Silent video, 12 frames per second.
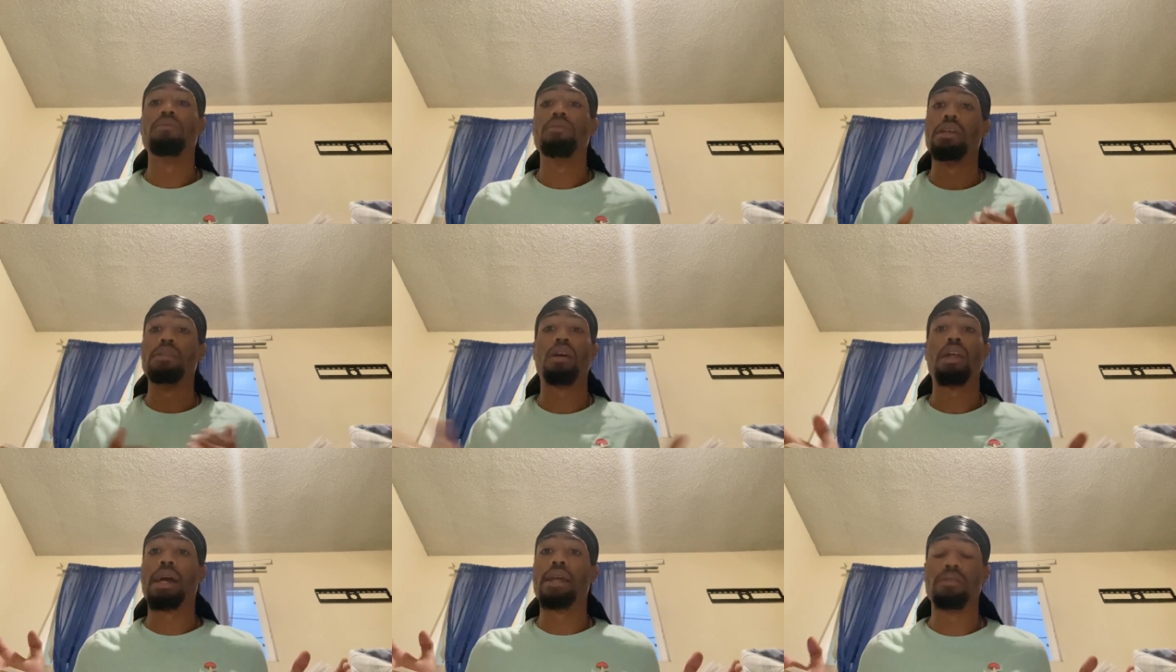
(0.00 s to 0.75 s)
That's all
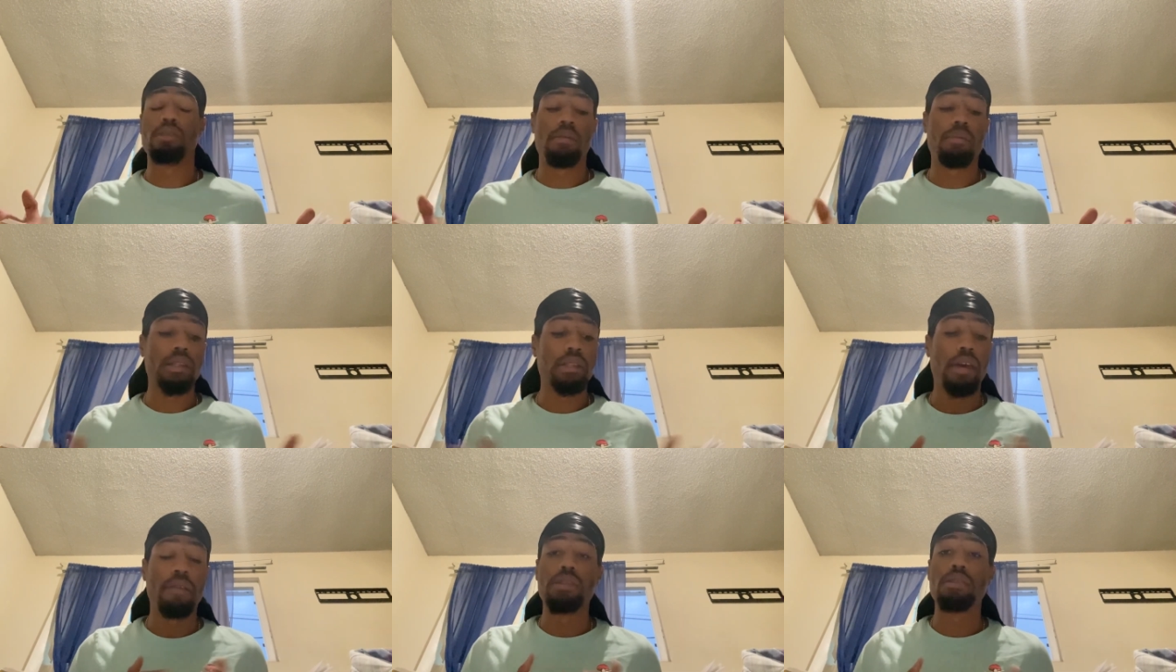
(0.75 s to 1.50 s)
I gotta say about that.
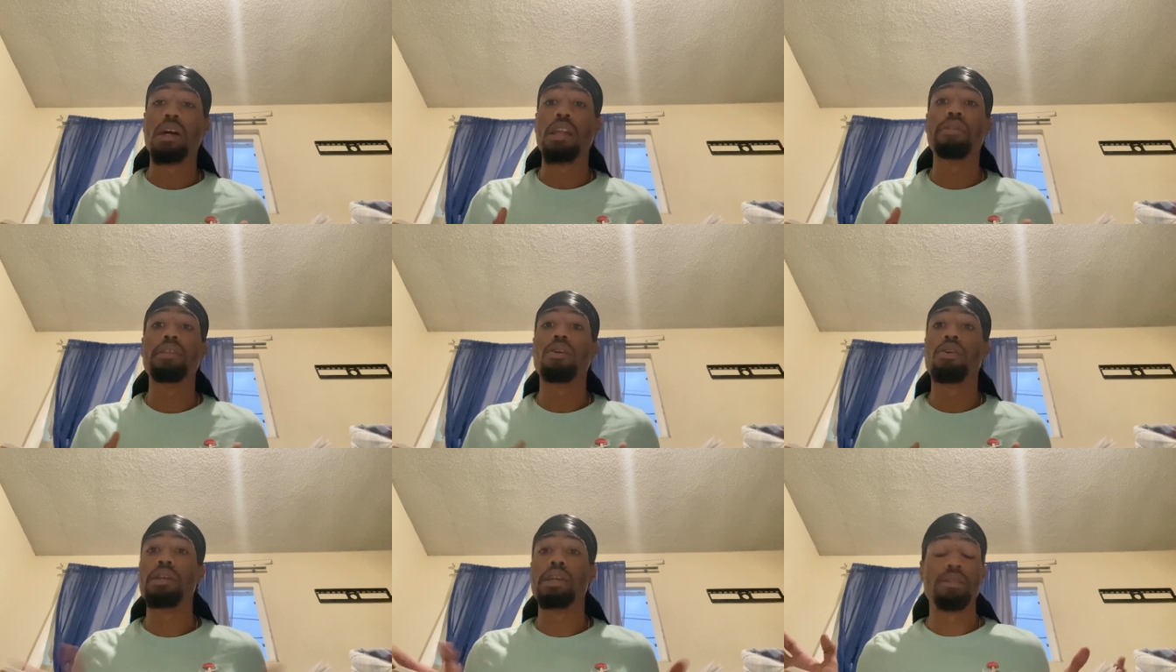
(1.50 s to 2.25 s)
If it's not of the
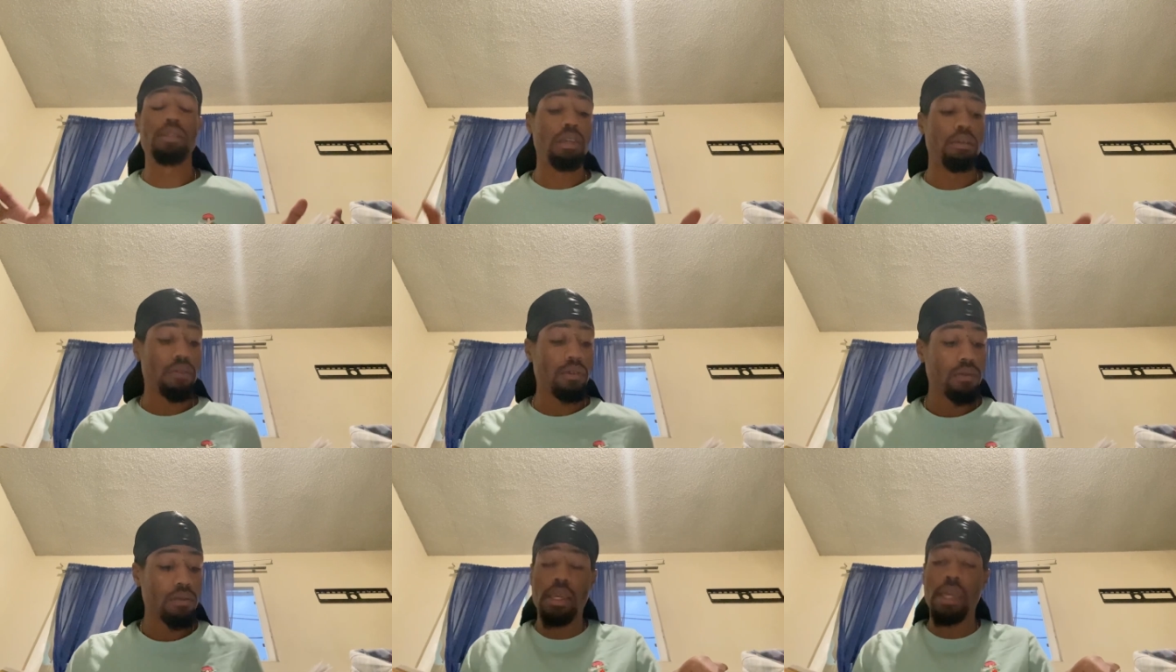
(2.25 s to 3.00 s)
Lord, it's evil.
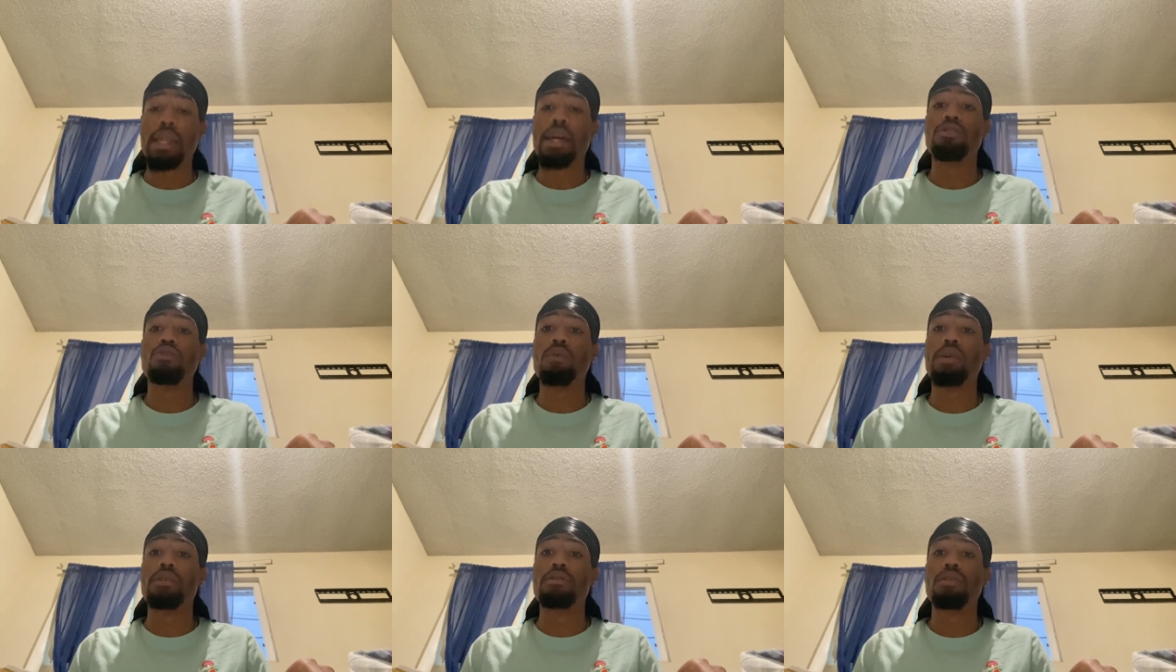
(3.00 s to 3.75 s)
Take it as you
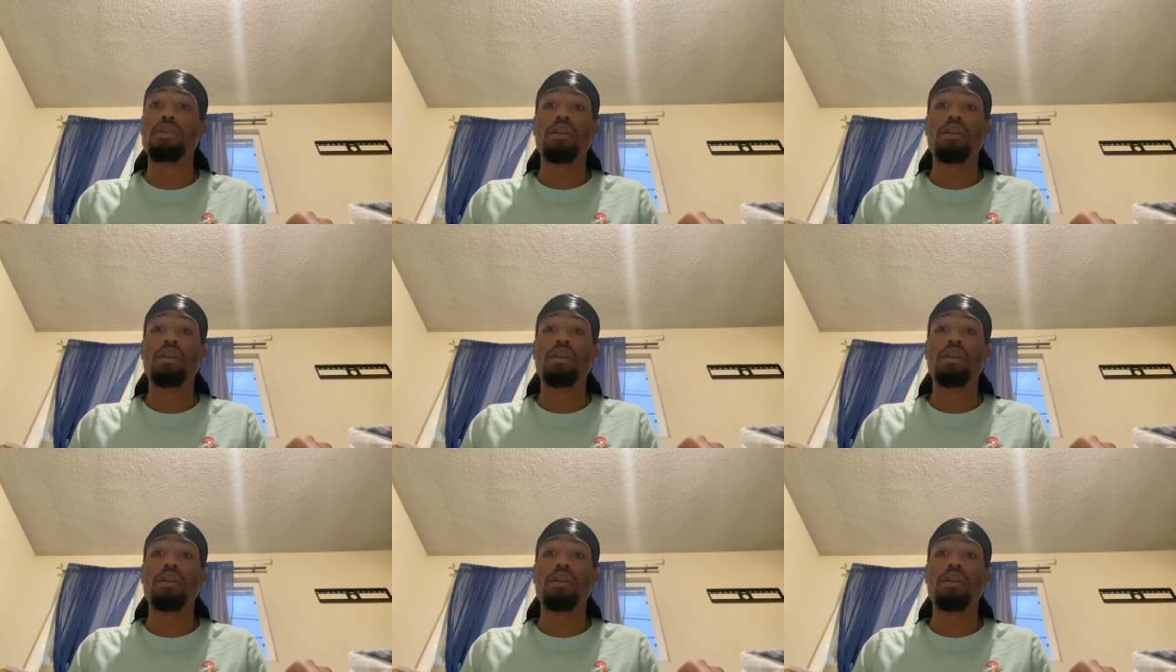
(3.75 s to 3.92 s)
wish.